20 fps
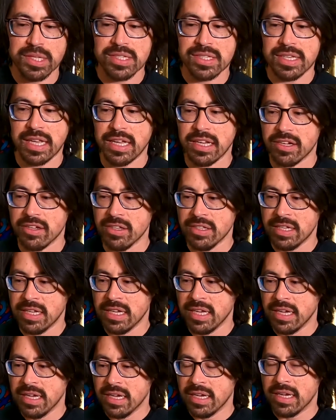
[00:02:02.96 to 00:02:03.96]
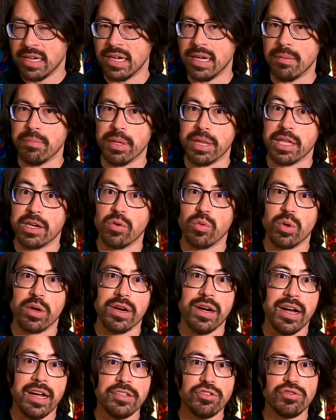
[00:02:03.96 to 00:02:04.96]
the sale, but there were
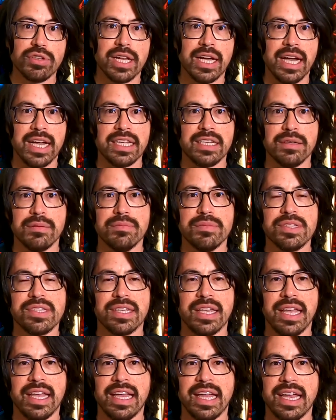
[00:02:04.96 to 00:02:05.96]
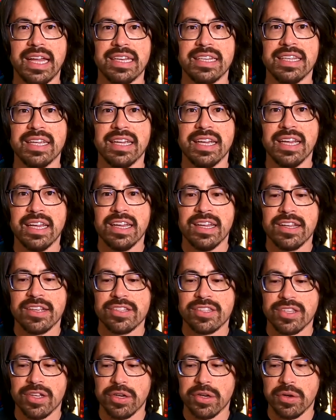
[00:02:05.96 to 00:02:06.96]
100 items, and
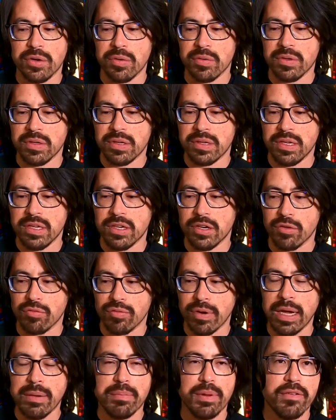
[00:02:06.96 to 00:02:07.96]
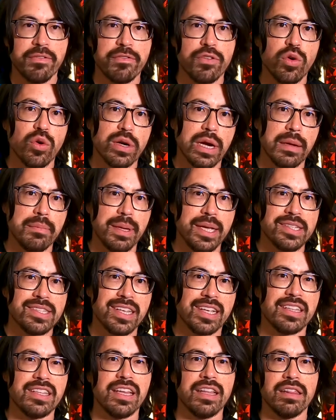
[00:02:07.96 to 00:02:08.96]
so, you know, right before I
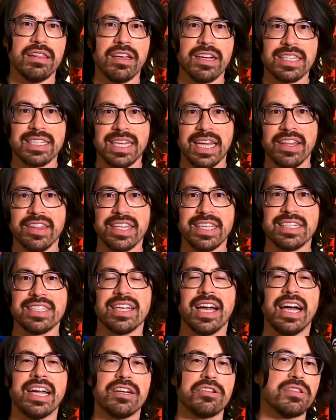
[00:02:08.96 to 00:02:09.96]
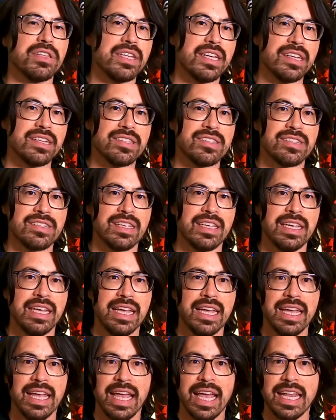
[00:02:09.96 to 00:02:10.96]
basically looked down the entire list
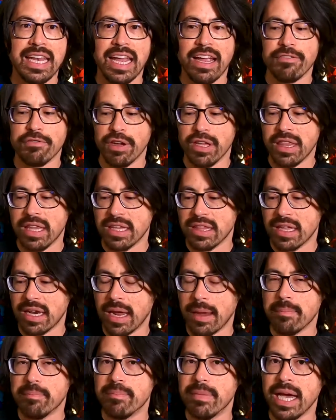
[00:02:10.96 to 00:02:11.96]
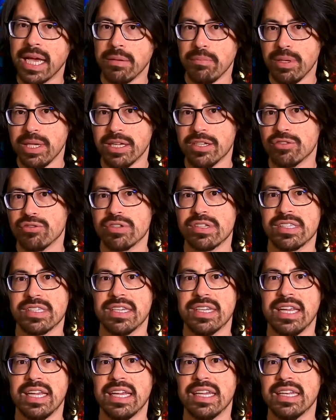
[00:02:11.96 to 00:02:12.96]
at everything that I might be
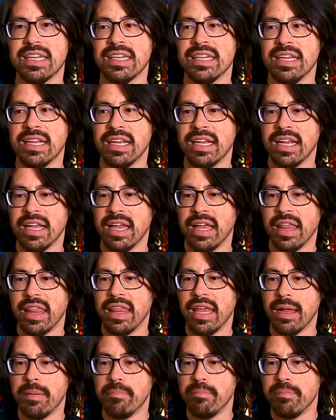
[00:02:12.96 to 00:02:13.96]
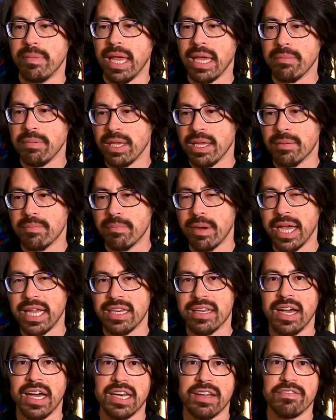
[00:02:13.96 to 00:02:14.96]
interested in that maybe
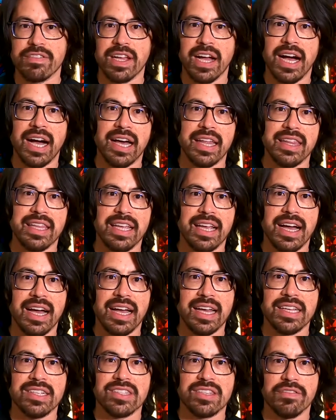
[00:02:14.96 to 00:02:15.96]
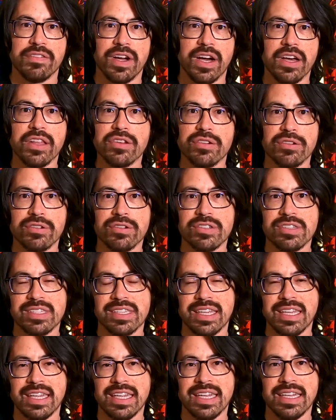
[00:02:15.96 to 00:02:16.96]
might not have caught the eyes of
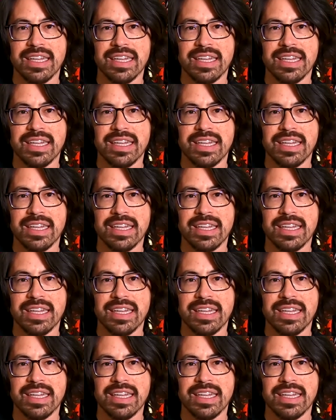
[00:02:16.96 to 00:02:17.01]
others,